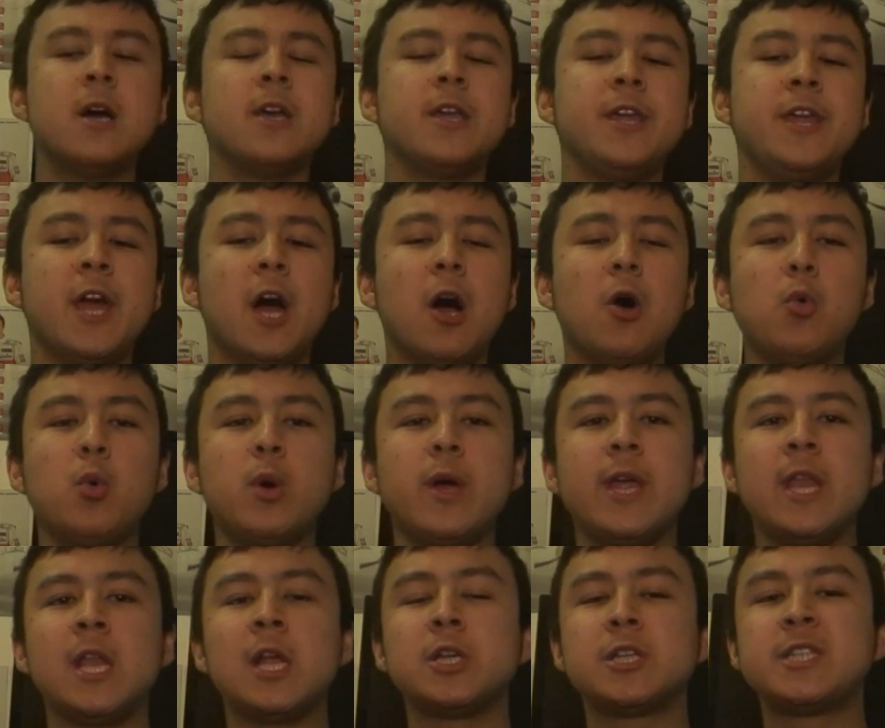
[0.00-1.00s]
Yo, what
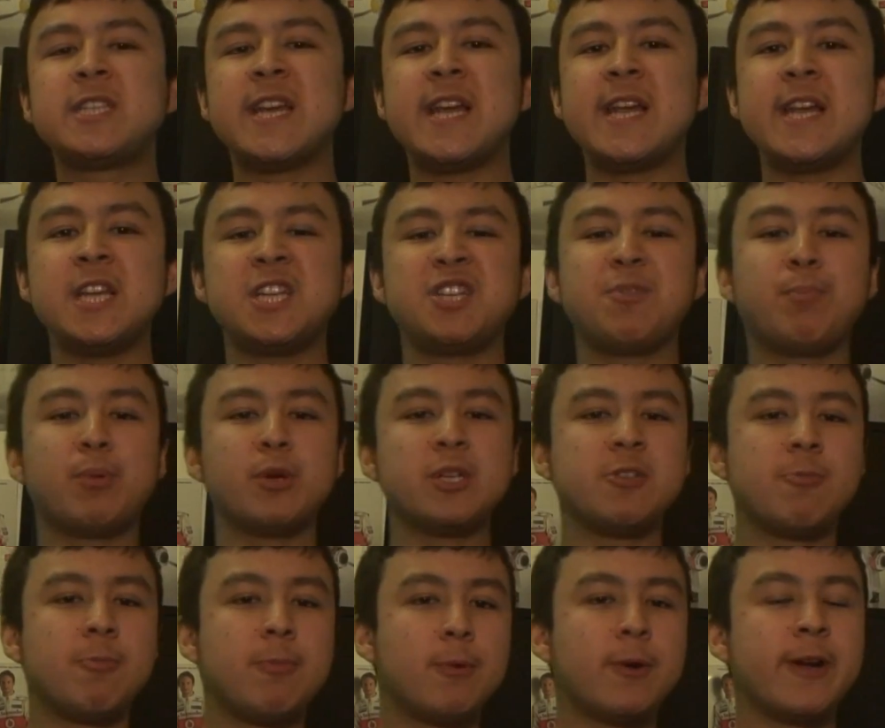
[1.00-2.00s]
you lot saying? It's your boy
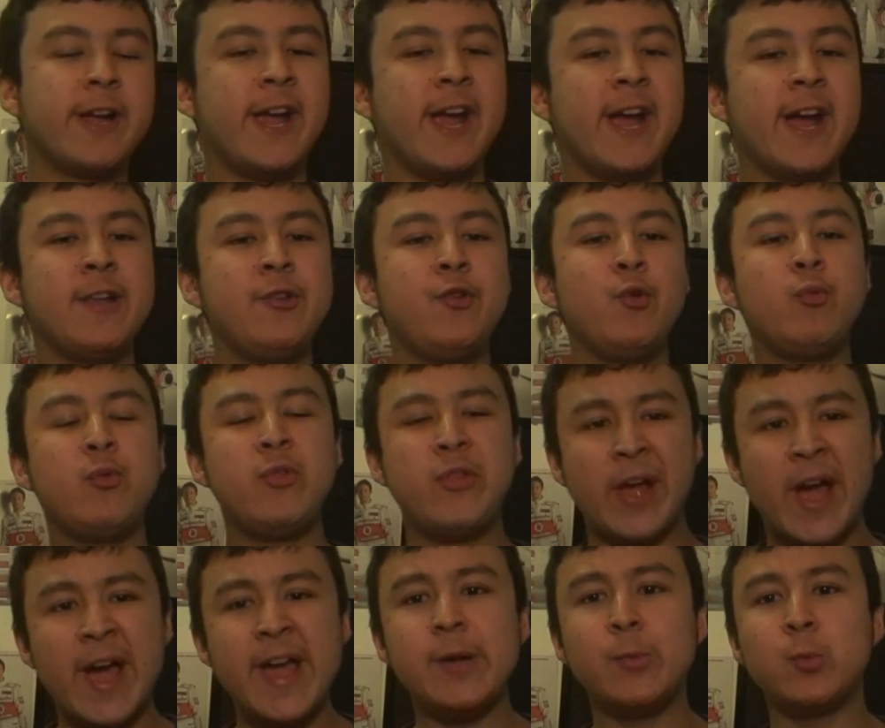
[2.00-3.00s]
JABA here, and
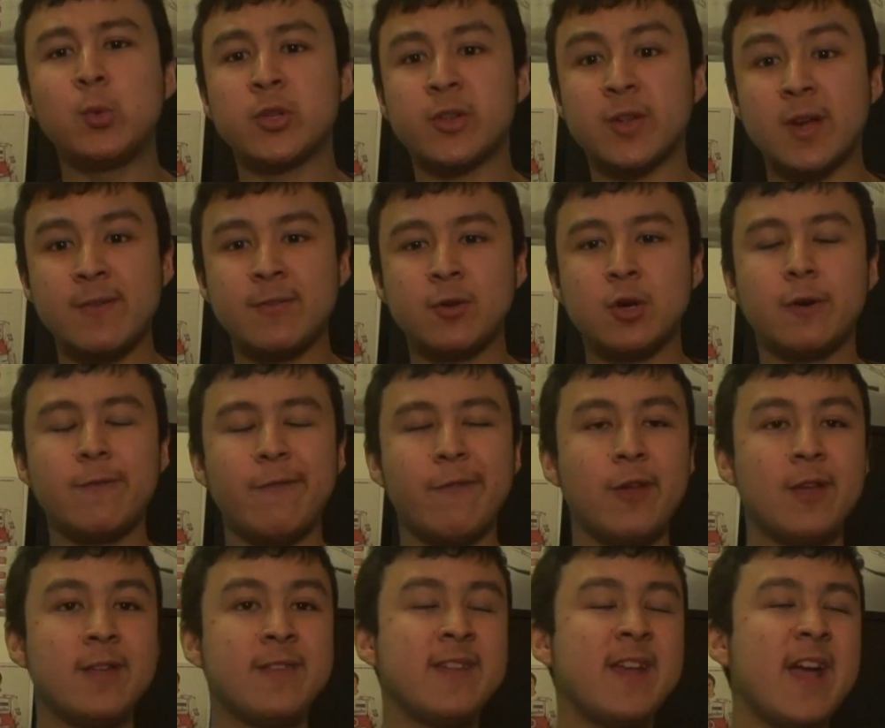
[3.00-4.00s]
today what I've got for
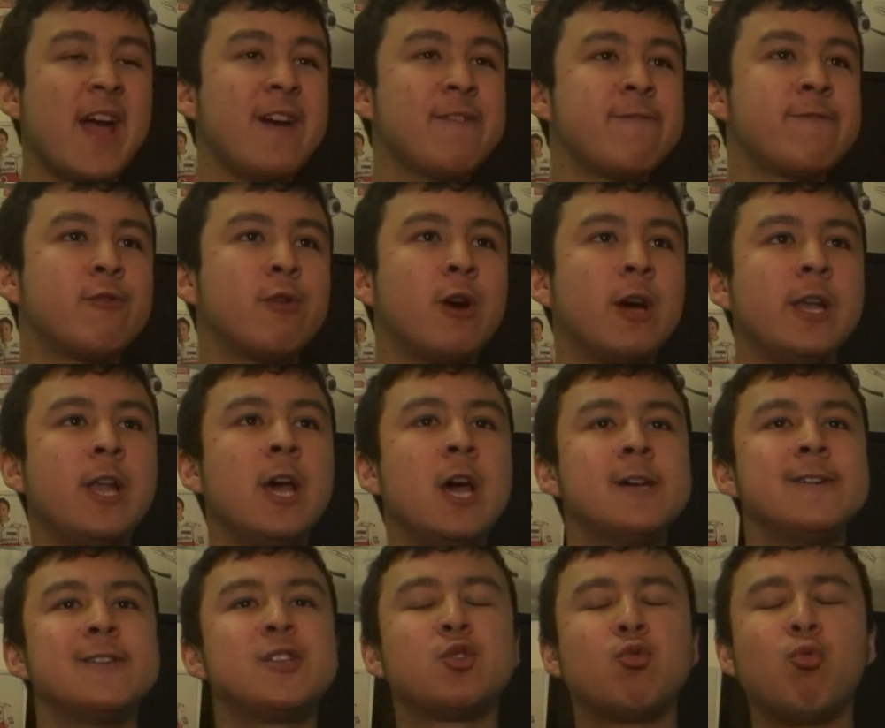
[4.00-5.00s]
you is the F1
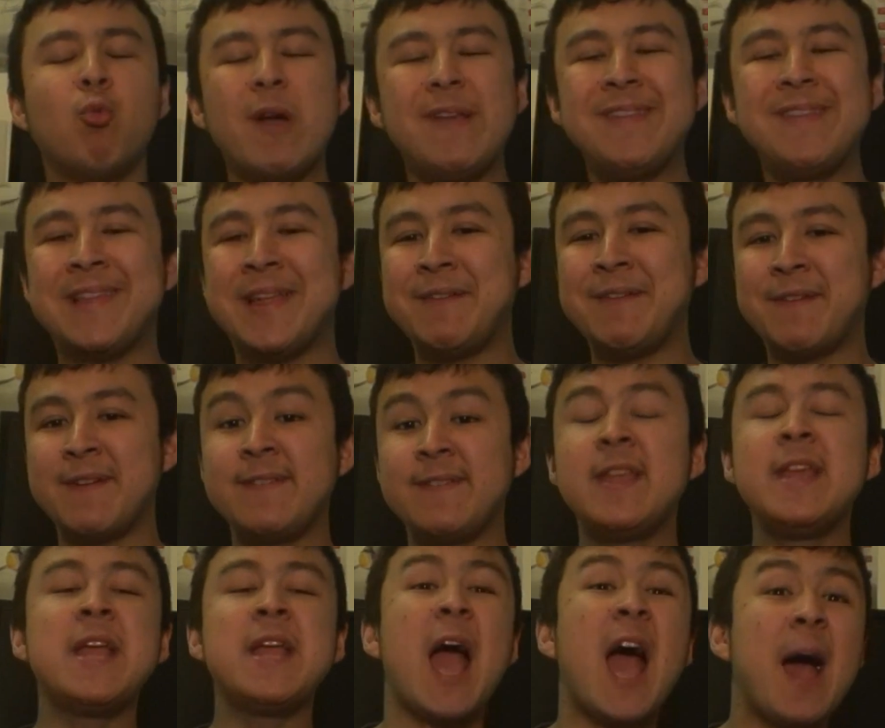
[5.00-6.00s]

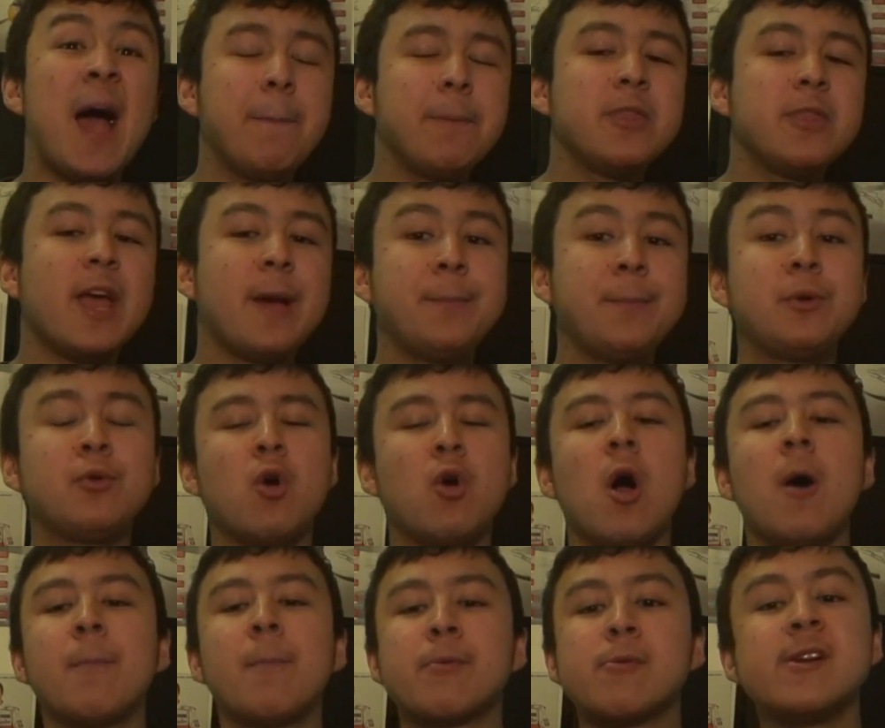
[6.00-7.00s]
2015 Abu Dhabi
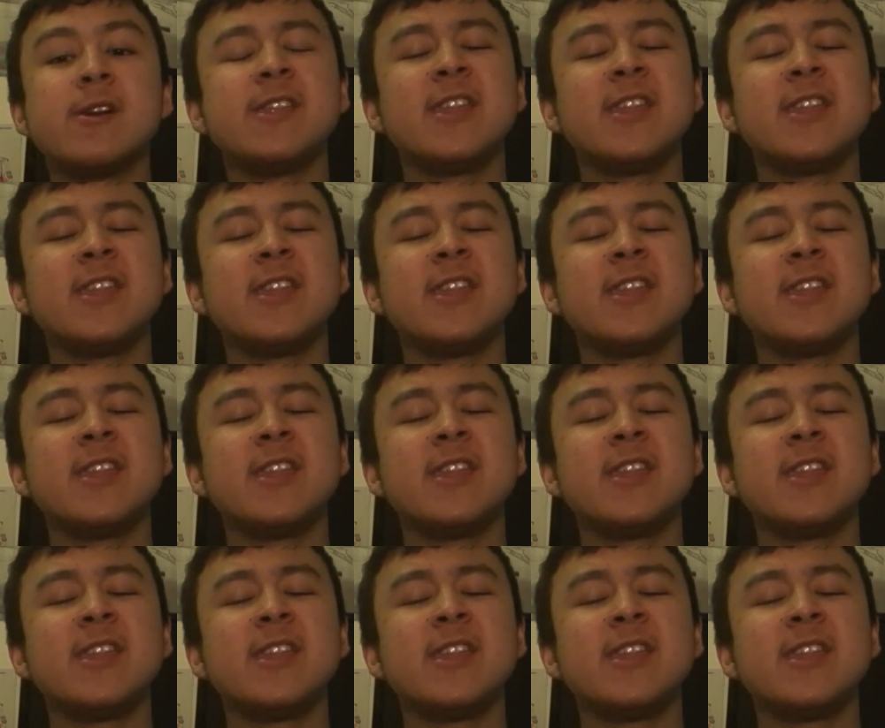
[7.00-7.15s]
Grand Prix.